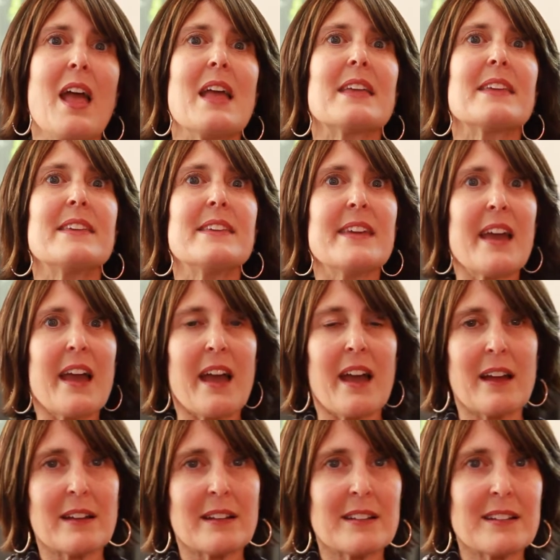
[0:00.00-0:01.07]
Yeah.
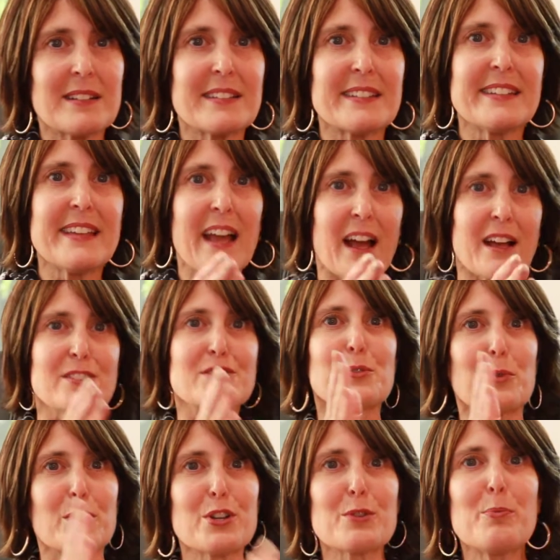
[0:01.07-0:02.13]
Yeah. So
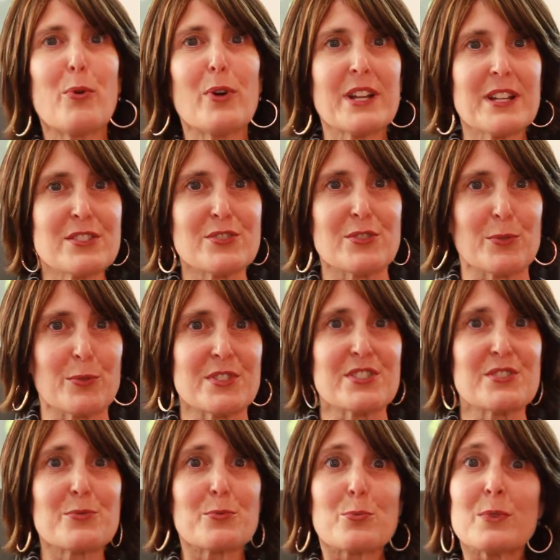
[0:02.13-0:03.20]
what you're pointing to, which
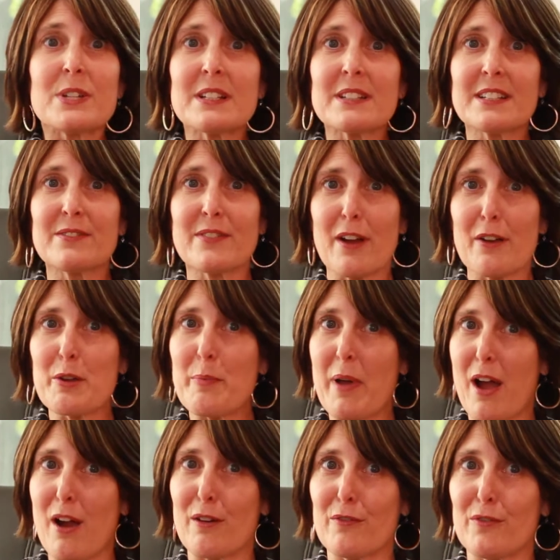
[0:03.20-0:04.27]
is really very
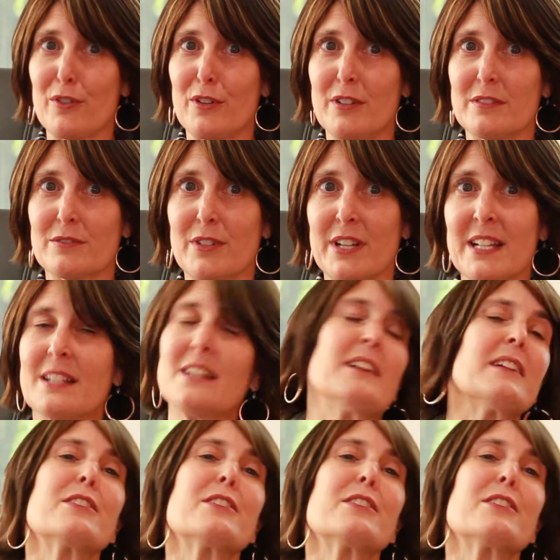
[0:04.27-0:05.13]
powerful, right?